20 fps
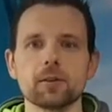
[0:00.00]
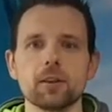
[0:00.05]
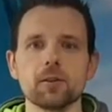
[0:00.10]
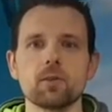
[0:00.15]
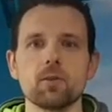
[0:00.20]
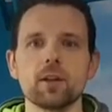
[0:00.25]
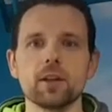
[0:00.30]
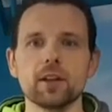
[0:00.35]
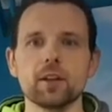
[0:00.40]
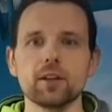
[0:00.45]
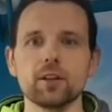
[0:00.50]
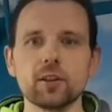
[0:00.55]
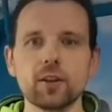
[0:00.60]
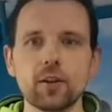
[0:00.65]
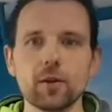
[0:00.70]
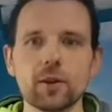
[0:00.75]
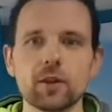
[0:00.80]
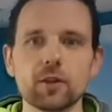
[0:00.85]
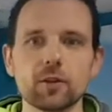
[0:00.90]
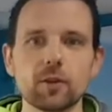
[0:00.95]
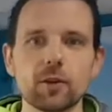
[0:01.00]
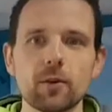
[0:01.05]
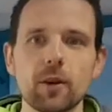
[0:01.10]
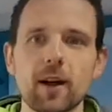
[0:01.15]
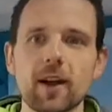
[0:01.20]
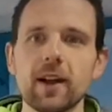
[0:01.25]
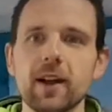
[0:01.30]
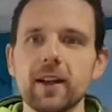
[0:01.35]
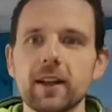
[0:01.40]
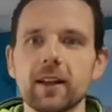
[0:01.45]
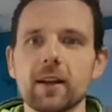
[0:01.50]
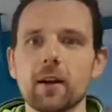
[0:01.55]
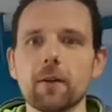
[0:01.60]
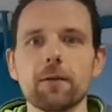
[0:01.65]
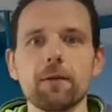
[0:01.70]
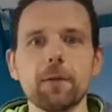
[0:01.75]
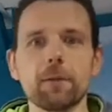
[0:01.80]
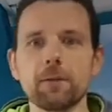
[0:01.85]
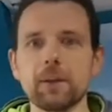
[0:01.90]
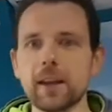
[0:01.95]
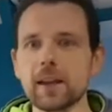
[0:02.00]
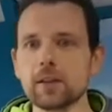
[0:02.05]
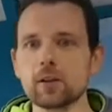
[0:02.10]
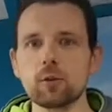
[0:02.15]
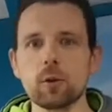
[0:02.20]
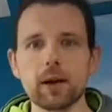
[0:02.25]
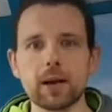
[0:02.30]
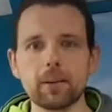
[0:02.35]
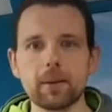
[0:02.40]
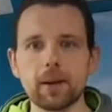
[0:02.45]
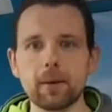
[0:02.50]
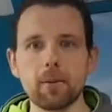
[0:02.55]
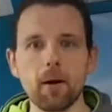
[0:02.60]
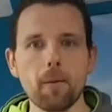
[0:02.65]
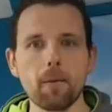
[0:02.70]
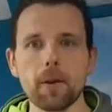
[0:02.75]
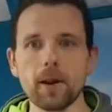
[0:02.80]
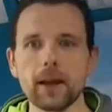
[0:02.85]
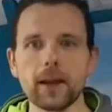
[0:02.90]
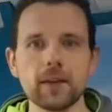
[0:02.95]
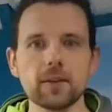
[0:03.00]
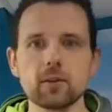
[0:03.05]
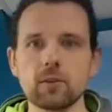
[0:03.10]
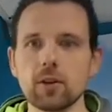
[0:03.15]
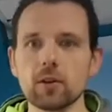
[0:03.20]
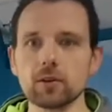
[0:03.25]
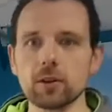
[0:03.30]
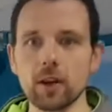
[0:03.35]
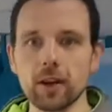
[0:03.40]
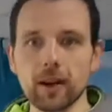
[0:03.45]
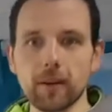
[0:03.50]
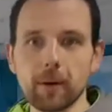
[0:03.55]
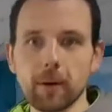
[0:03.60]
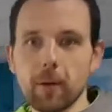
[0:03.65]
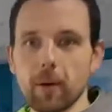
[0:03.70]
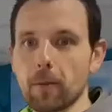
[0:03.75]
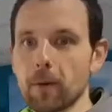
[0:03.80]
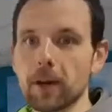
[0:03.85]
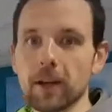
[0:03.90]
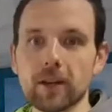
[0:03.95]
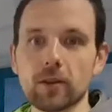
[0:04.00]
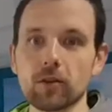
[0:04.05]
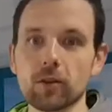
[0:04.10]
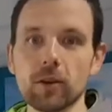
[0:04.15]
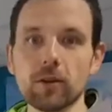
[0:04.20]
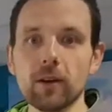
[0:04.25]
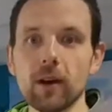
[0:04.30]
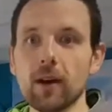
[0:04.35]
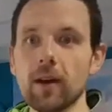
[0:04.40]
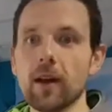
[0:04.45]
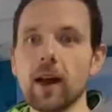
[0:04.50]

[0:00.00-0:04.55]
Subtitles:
So what you can do is you do a 15-20 minute mobility drill, dynamic mobility drill,